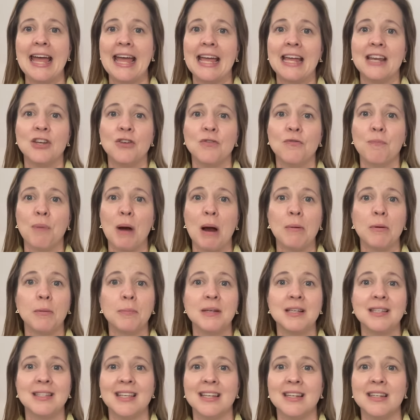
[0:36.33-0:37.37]
And you've
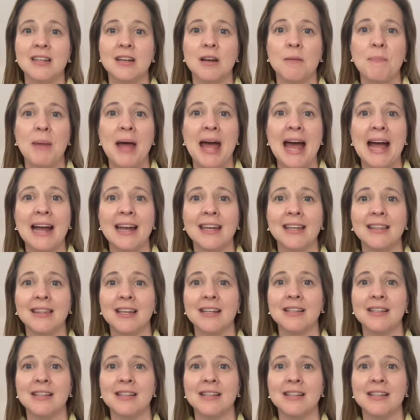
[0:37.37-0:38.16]
probably sent in a packet